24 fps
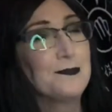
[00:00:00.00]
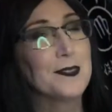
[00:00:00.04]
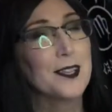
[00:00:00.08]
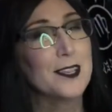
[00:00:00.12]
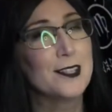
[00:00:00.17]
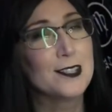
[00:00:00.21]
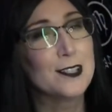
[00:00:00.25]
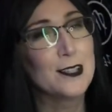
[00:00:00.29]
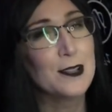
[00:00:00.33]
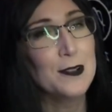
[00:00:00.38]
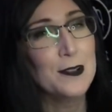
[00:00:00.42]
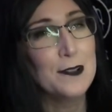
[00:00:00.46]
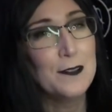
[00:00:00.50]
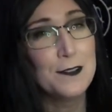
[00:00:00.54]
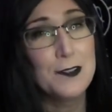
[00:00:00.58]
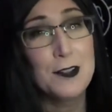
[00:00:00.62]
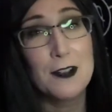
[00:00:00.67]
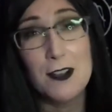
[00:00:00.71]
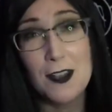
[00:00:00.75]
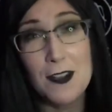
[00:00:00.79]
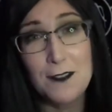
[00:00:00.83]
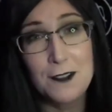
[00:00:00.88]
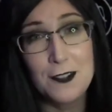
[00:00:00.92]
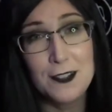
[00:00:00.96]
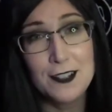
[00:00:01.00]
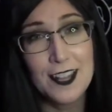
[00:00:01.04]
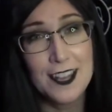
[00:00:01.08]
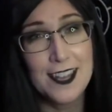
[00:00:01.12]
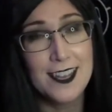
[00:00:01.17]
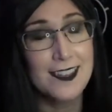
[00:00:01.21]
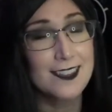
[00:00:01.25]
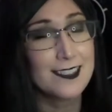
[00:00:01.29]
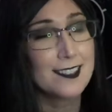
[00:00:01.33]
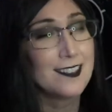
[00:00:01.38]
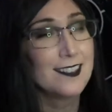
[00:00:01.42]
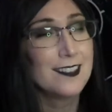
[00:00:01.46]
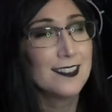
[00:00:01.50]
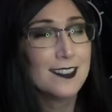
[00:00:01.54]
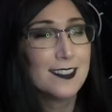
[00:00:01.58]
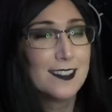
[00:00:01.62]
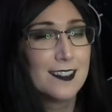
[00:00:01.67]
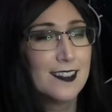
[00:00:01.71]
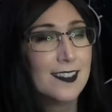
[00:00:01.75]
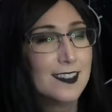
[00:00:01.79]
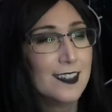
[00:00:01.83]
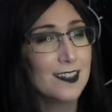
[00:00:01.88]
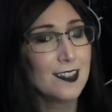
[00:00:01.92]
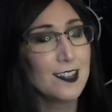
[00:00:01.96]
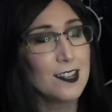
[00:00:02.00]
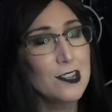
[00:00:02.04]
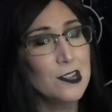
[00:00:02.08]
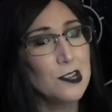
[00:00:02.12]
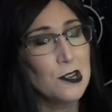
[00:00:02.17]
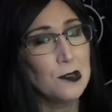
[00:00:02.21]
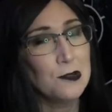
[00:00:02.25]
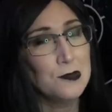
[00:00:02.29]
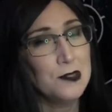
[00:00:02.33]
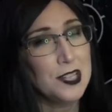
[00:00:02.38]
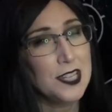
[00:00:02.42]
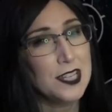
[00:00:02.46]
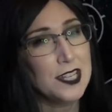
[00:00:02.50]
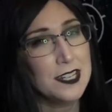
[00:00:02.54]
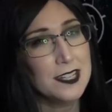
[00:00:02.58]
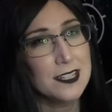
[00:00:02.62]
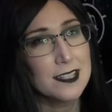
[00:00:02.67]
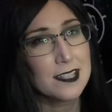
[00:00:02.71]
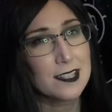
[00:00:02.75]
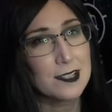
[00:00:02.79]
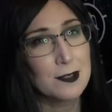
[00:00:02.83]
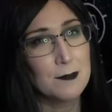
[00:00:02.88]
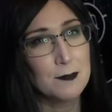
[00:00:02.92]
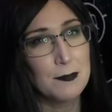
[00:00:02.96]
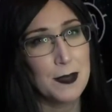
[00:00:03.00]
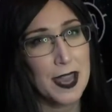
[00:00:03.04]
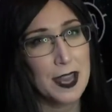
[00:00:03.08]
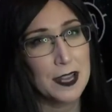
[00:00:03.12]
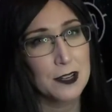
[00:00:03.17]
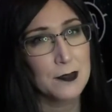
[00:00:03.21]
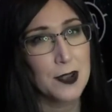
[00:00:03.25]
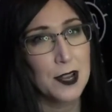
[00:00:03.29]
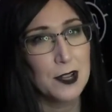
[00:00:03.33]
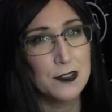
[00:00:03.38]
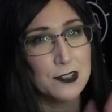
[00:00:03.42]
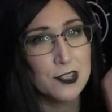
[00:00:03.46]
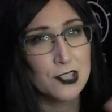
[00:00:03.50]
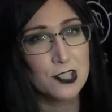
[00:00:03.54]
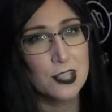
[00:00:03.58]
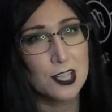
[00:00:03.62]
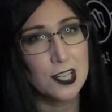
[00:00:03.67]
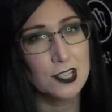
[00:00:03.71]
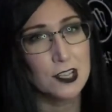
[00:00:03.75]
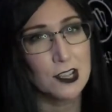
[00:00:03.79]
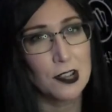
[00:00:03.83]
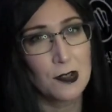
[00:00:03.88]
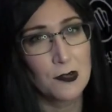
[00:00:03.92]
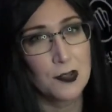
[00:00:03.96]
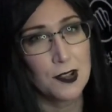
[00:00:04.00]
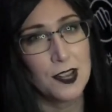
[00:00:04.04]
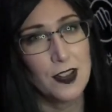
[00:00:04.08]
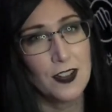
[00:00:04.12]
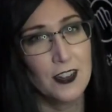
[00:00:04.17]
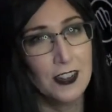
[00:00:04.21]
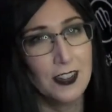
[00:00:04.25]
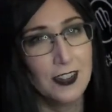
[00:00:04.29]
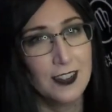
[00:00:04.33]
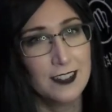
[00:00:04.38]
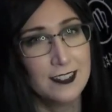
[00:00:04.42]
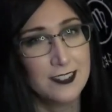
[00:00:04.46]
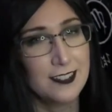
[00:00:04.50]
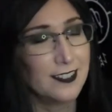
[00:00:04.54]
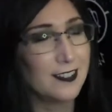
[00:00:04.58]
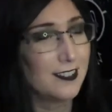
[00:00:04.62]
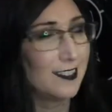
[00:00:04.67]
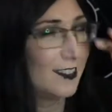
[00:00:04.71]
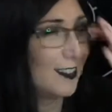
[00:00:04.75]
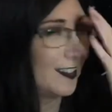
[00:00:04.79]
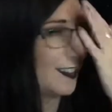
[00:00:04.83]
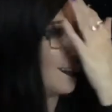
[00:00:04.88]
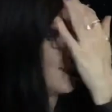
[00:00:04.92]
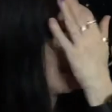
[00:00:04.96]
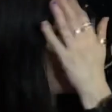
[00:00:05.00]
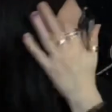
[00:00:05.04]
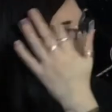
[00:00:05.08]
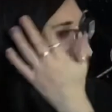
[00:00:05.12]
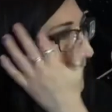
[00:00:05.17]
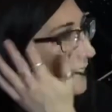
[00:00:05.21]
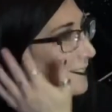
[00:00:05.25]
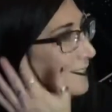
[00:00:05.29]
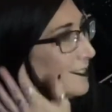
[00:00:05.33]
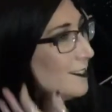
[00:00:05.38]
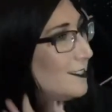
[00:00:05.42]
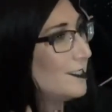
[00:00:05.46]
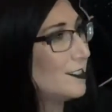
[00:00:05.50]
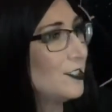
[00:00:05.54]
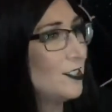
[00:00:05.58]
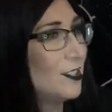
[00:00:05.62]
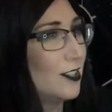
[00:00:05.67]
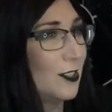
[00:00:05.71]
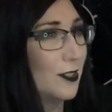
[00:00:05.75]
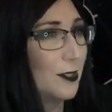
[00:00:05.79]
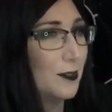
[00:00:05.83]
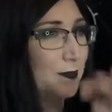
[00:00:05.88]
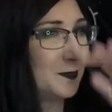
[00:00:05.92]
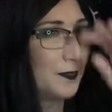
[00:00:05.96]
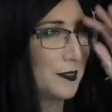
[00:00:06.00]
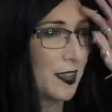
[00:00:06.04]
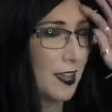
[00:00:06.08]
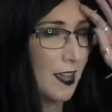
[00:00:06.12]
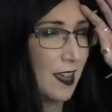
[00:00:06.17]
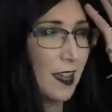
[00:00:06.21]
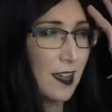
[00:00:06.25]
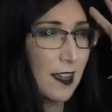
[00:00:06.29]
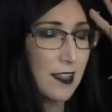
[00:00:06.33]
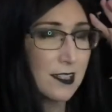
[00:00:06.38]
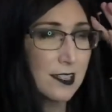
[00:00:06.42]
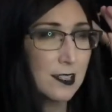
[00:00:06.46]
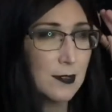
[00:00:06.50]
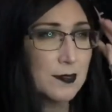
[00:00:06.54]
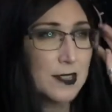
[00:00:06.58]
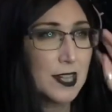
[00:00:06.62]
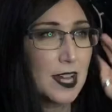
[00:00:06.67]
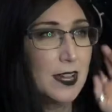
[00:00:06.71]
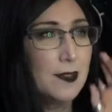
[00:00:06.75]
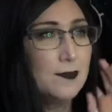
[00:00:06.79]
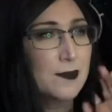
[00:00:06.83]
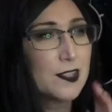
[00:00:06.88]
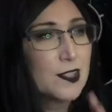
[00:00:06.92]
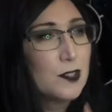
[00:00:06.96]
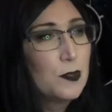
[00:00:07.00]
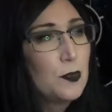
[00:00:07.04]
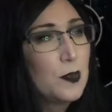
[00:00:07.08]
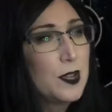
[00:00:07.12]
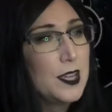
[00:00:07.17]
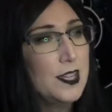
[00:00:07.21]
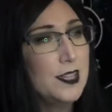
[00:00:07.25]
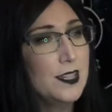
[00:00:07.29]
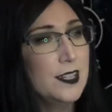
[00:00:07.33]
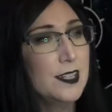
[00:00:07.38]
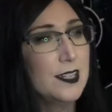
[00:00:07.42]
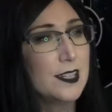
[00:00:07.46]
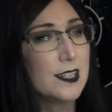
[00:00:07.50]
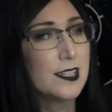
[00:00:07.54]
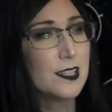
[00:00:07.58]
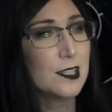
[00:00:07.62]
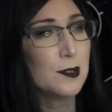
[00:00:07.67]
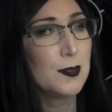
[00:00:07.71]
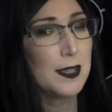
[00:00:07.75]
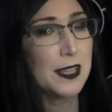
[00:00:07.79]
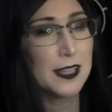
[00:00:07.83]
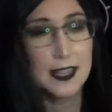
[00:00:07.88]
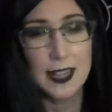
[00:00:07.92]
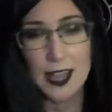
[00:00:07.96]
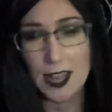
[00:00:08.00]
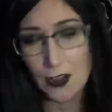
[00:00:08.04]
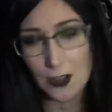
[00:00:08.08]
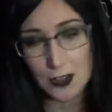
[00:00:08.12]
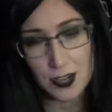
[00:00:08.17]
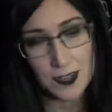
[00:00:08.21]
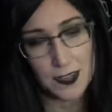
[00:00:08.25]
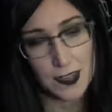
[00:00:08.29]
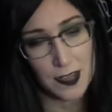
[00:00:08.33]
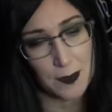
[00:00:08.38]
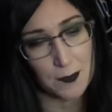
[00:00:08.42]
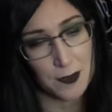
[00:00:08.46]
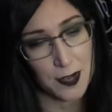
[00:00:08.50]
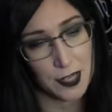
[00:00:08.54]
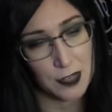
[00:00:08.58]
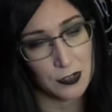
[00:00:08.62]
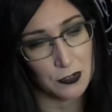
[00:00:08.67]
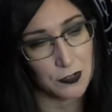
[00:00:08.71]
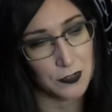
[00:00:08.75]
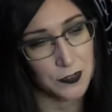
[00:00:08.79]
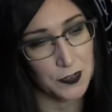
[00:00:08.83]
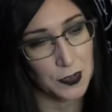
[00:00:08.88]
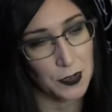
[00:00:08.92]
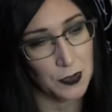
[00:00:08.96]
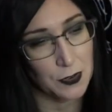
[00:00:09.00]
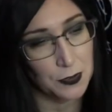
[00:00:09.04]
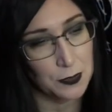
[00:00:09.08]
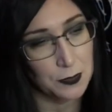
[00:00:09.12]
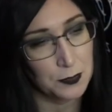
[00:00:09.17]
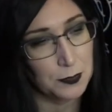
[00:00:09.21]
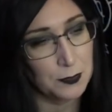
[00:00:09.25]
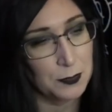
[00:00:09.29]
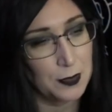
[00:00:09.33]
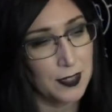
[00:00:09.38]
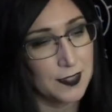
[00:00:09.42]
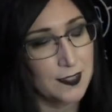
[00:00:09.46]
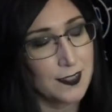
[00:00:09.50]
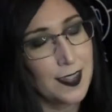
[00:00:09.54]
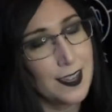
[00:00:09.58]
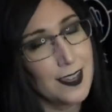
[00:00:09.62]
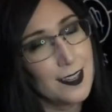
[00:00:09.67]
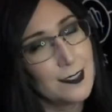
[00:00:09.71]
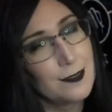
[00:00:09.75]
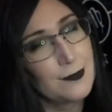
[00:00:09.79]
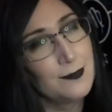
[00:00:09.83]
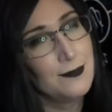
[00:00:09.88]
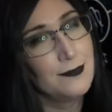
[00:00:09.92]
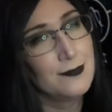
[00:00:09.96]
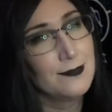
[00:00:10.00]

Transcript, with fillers: so if you're ever like, you know, needing some background shit going on and, you know, sometimes the wind is a bit loud in that microphone, but like